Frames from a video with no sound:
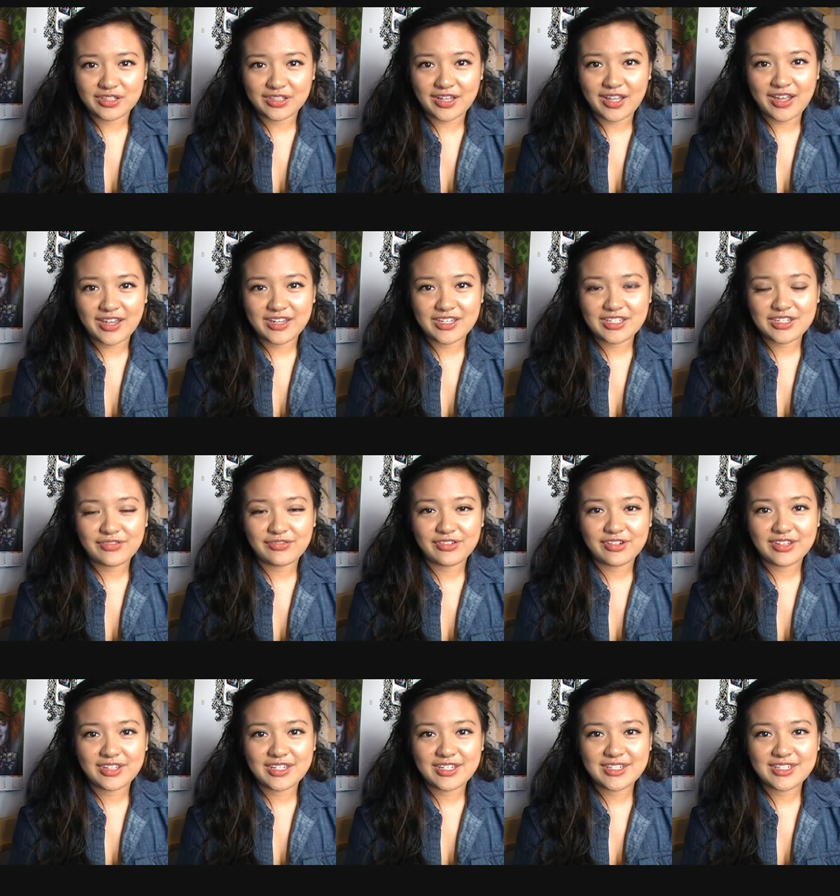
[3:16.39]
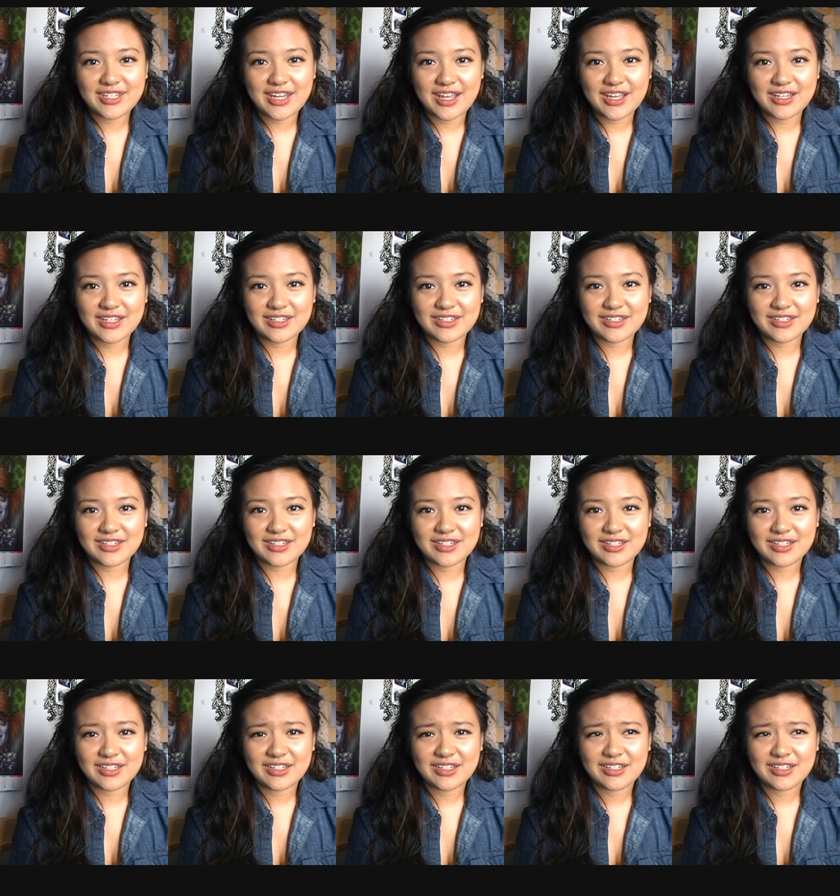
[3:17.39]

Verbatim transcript: lines for this and